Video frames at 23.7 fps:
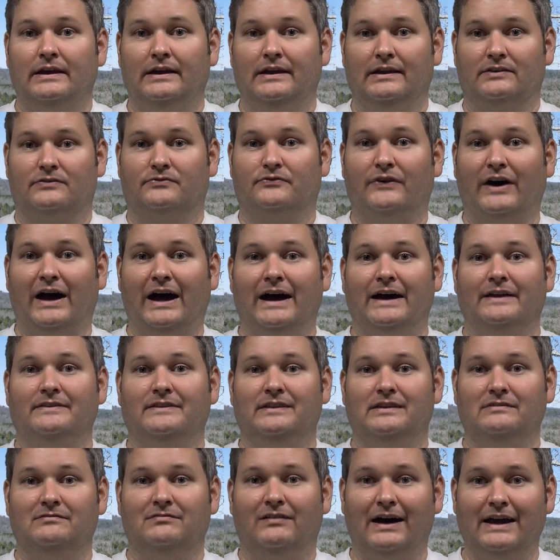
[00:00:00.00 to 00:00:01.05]
is find
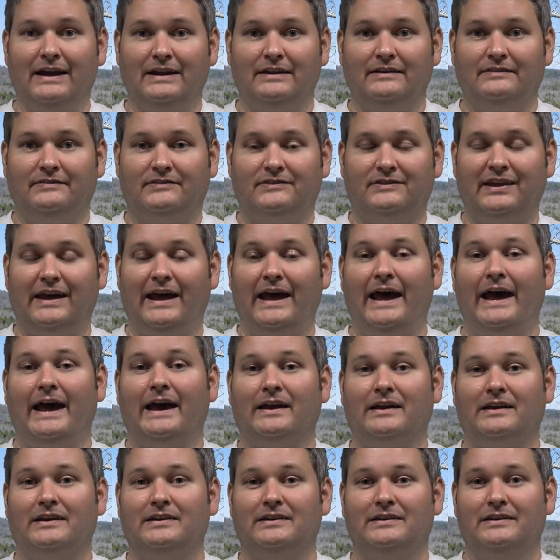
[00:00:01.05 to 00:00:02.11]
the latest
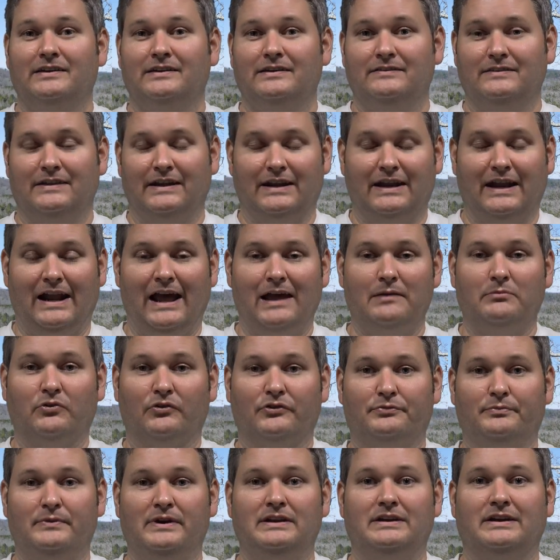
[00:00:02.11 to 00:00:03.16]
tech that
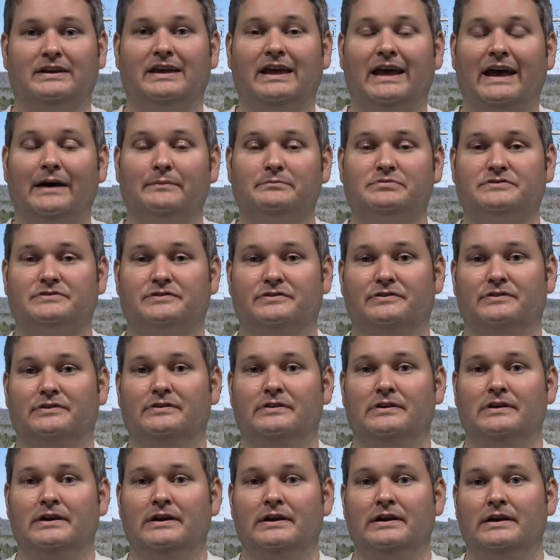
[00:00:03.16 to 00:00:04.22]
enables me to capture
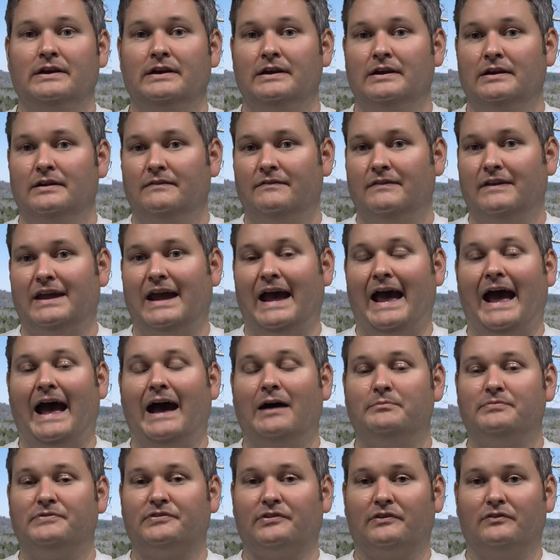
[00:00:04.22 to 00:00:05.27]
the
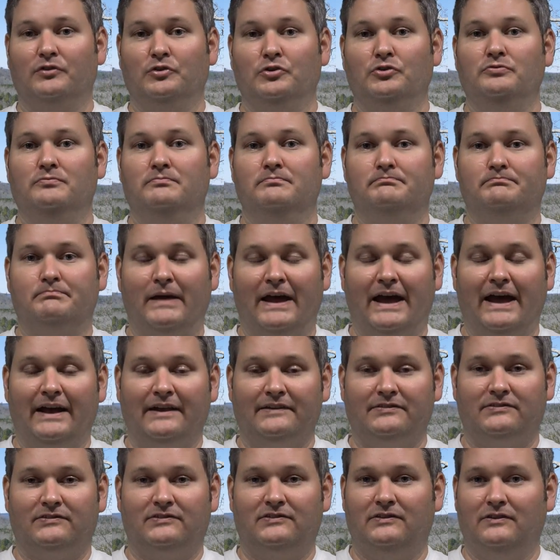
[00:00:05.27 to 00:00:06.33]
absolute
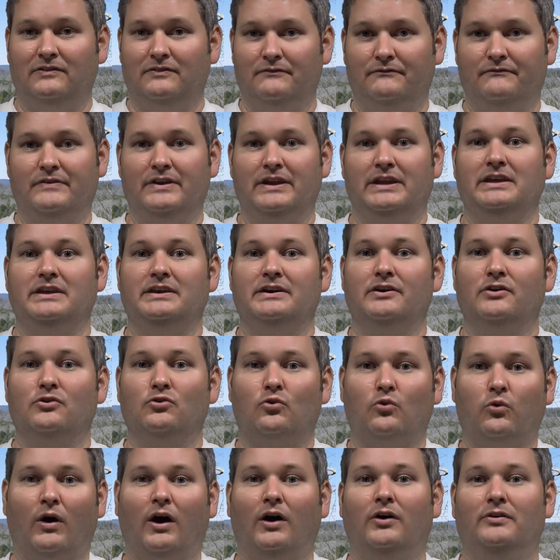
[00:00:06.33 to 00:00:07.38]
best video
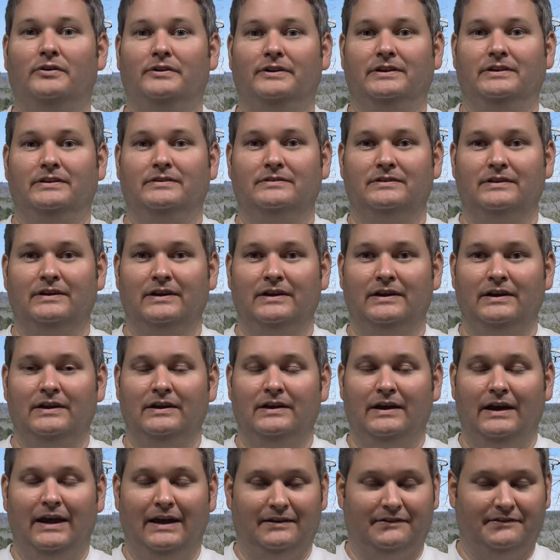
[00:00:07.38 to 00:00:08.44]
quality.
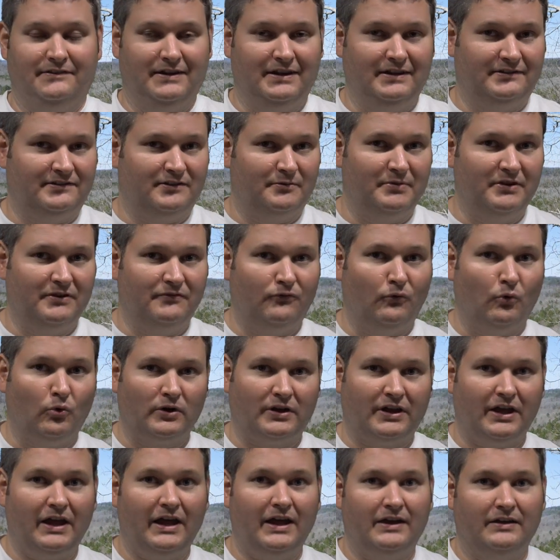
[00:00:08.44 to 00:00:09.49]
And it needs to be
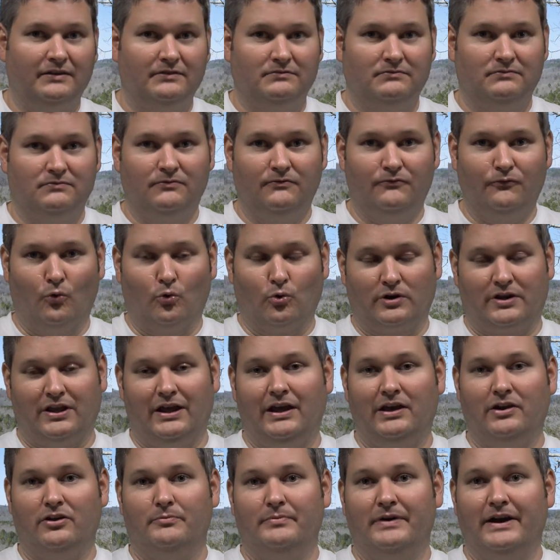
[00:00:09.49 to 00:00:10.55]
4K.
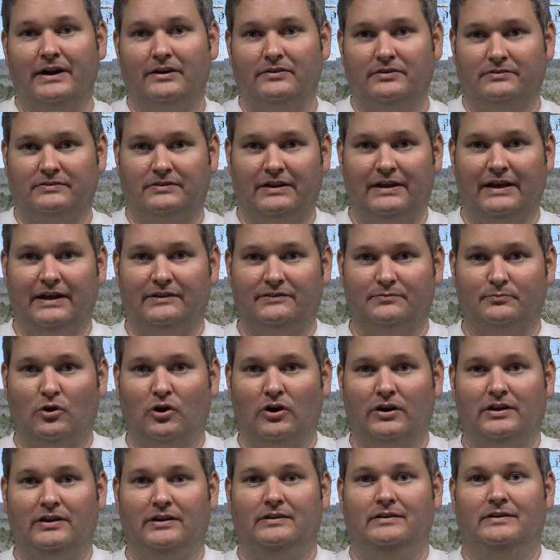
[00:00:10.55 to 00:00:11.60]
4K or better on today's
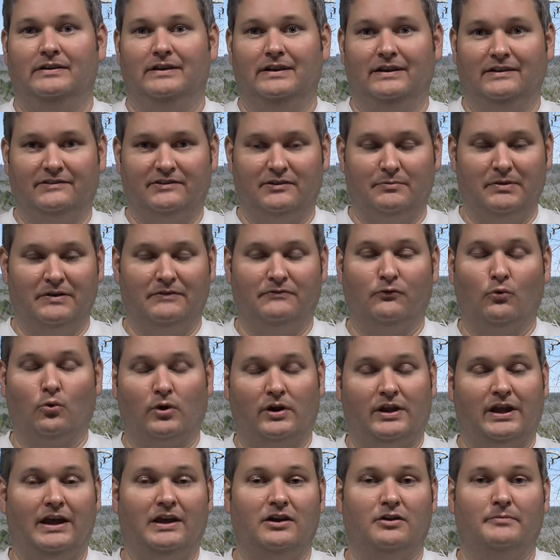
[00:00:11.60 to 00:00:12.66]
market. It needs to be
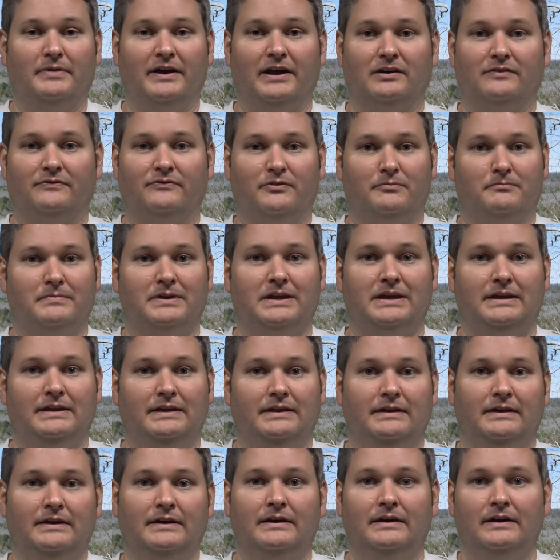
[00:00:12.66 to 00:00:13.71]
4K or better for
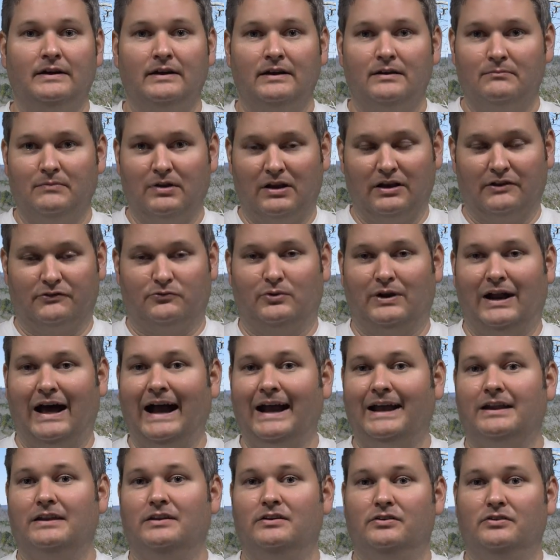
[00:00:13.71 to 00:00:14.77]
me because what
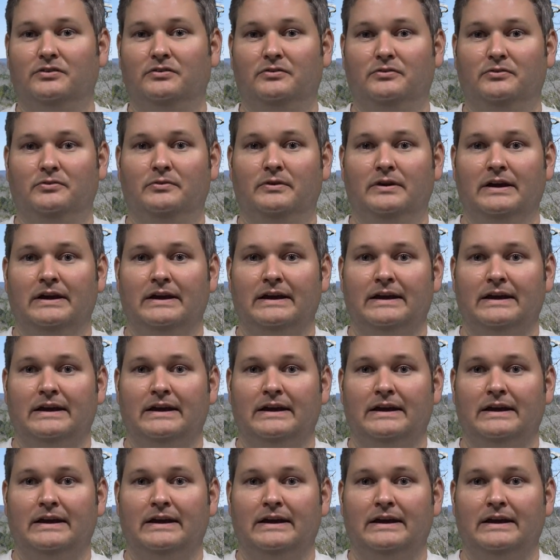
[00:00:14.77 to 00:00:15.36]
I can do